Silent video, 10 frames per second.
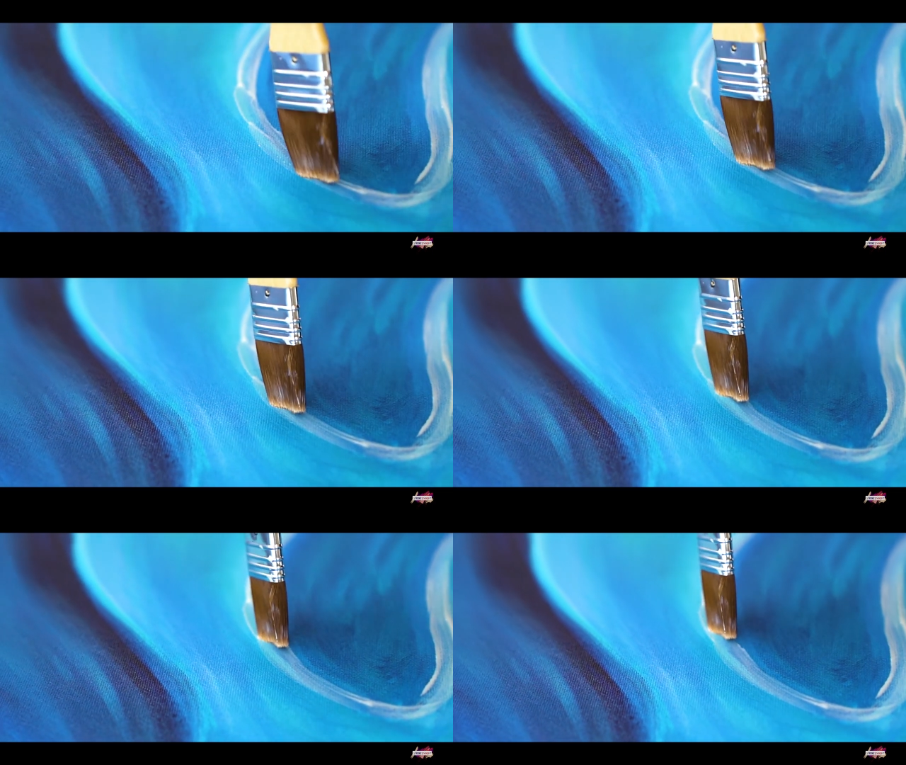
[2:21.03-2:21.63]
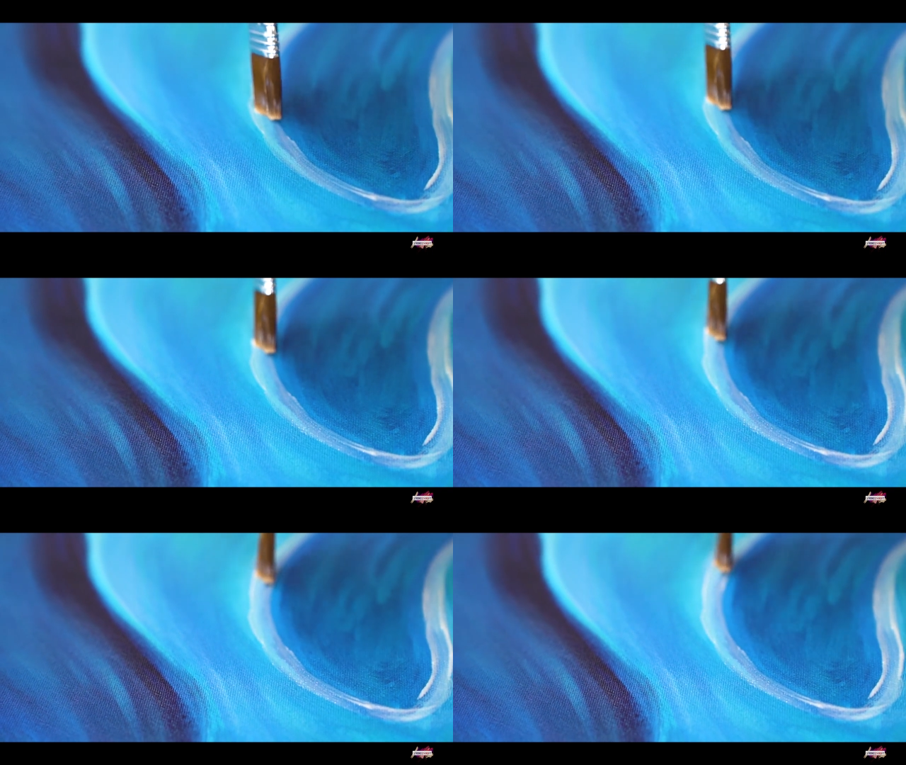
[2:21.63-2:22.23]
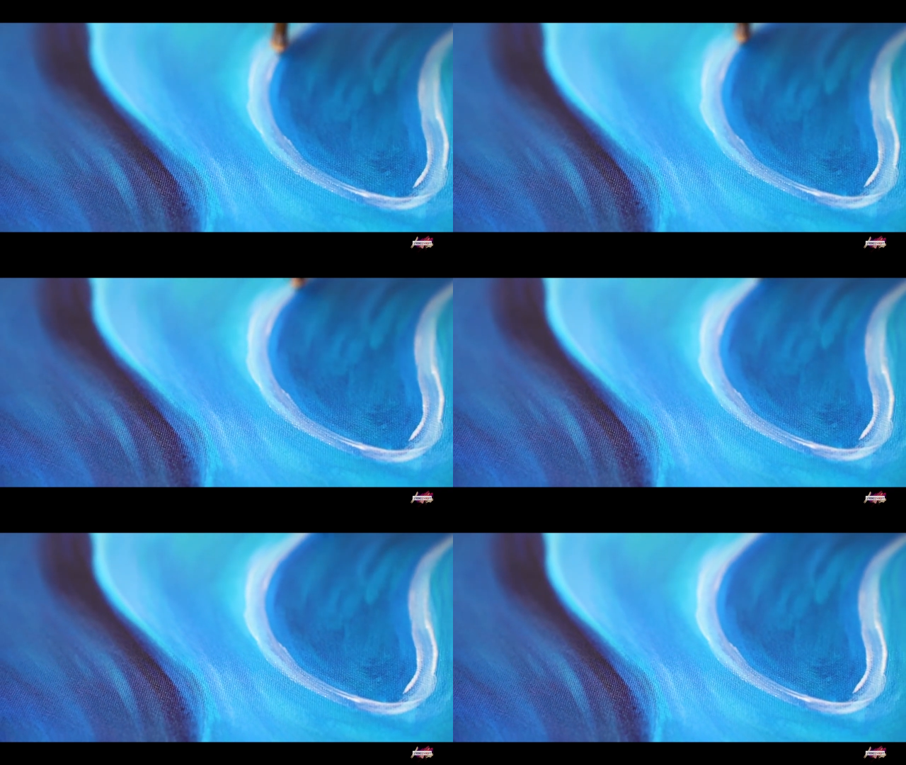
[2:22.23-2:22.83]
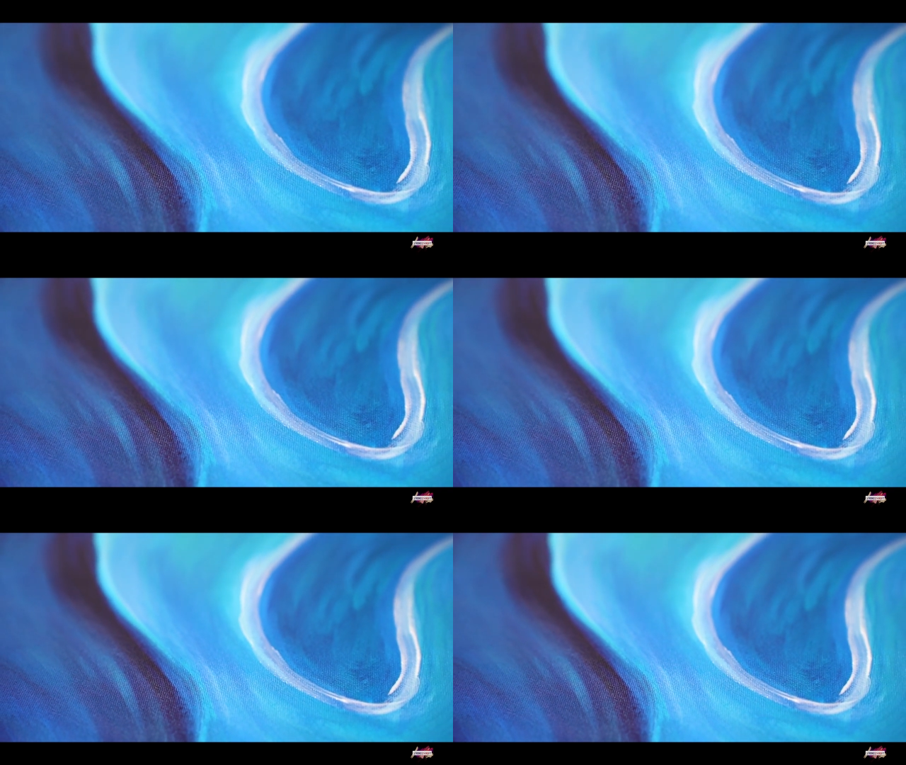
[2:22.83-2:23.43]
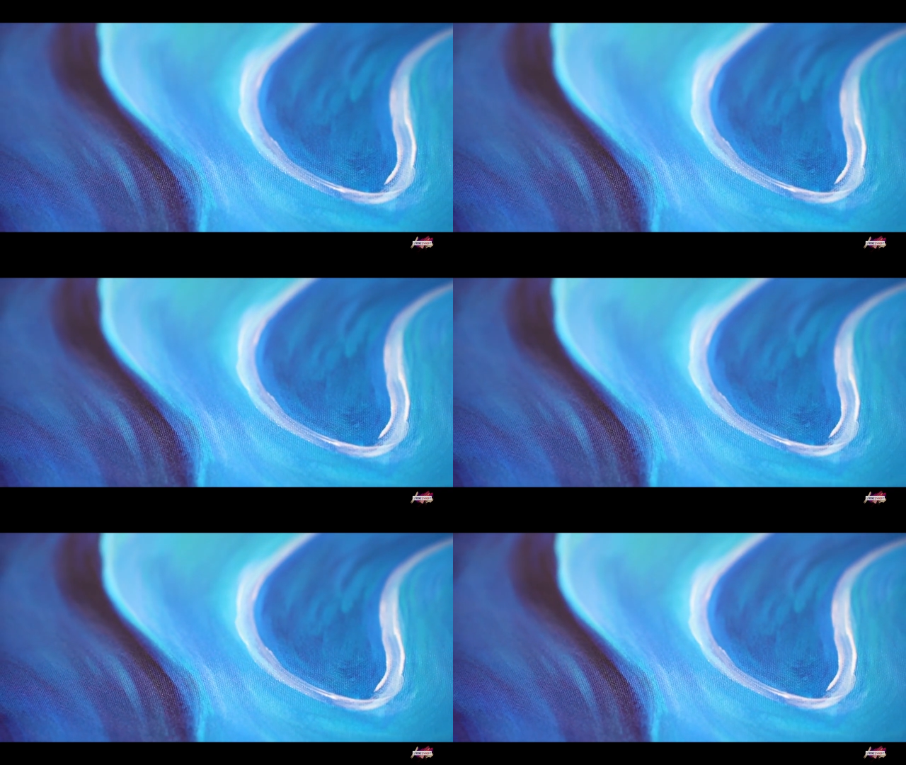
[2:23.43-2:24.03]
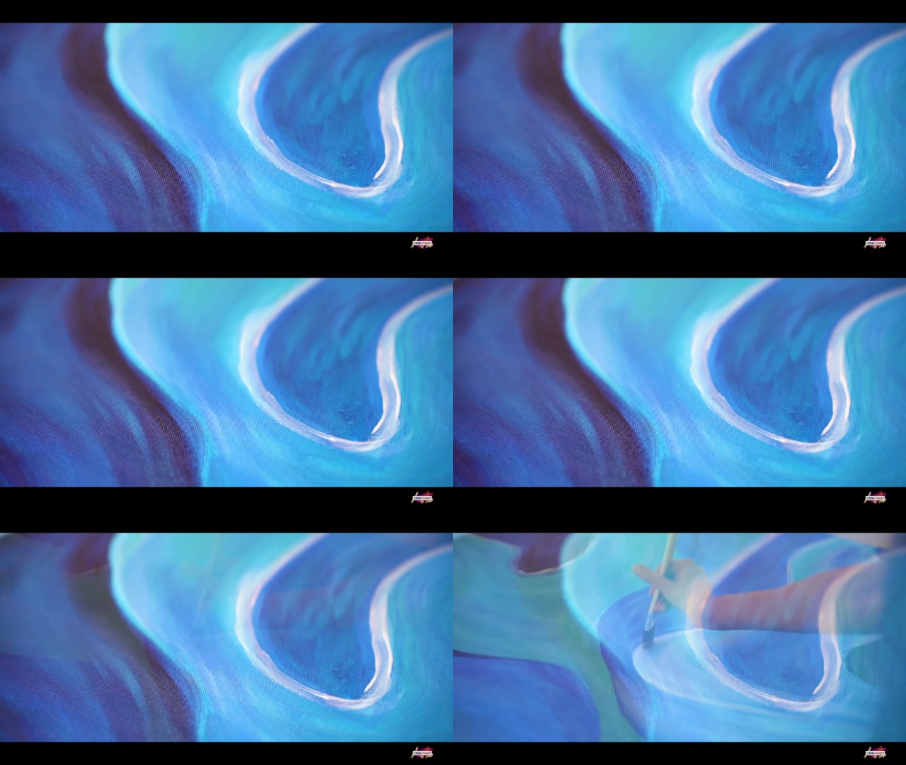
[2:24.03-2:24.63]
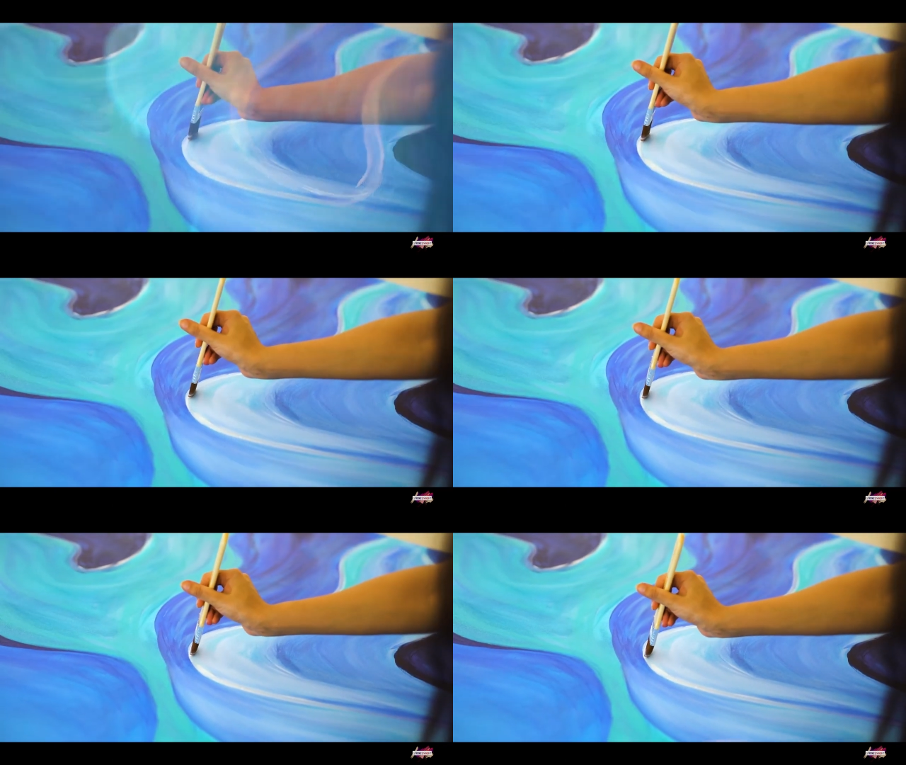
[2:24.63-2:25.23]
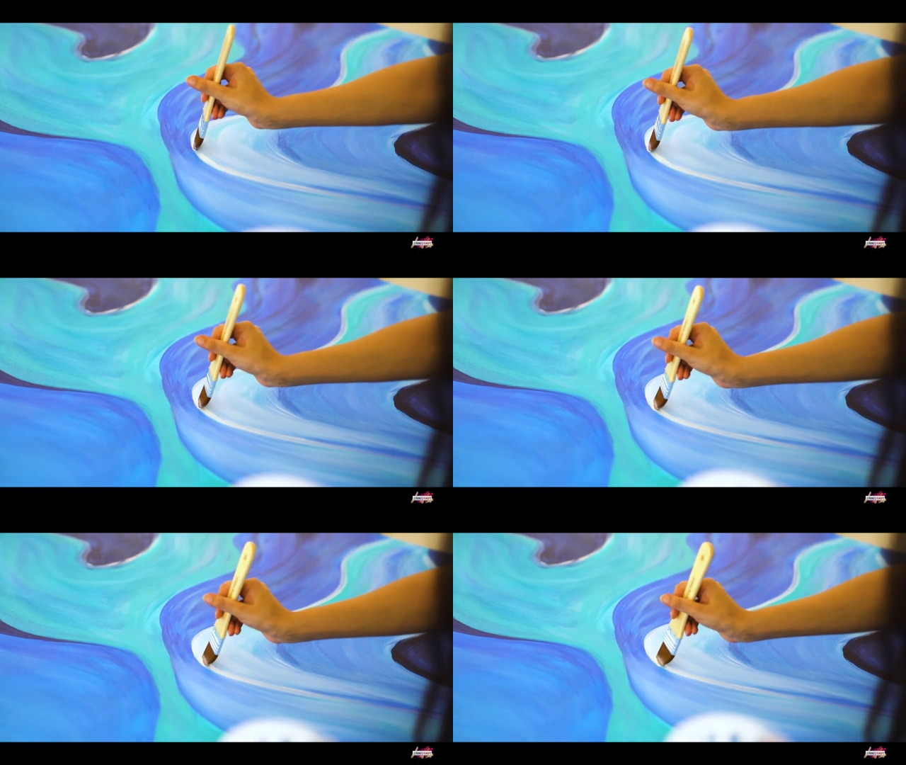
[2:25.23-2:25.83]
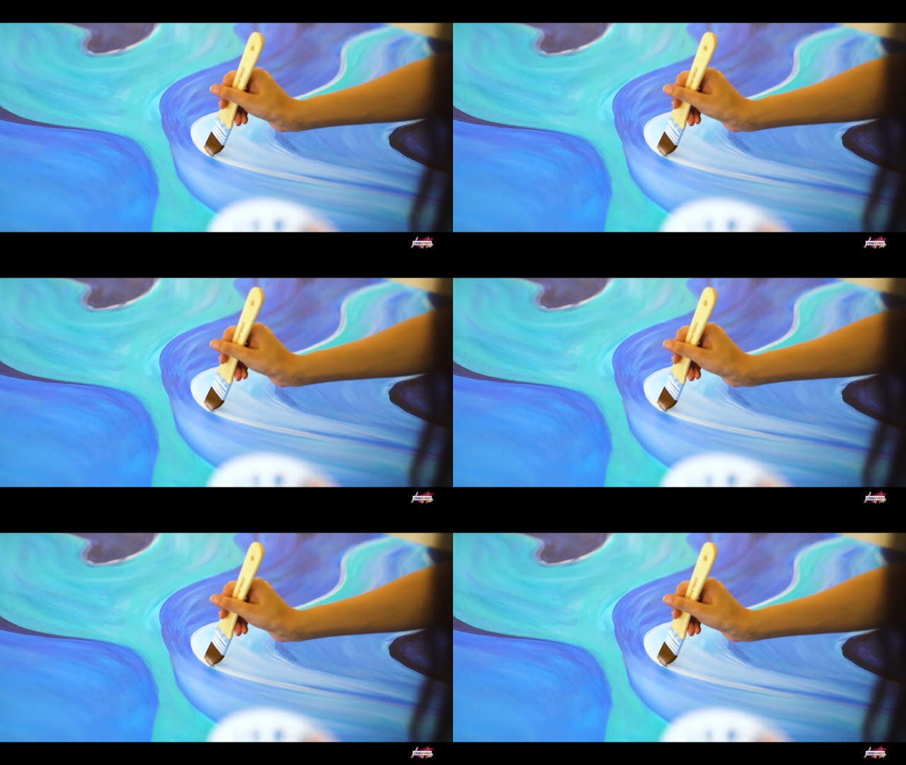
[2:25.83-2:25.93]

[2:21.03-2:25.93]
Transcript: (no speaker visible)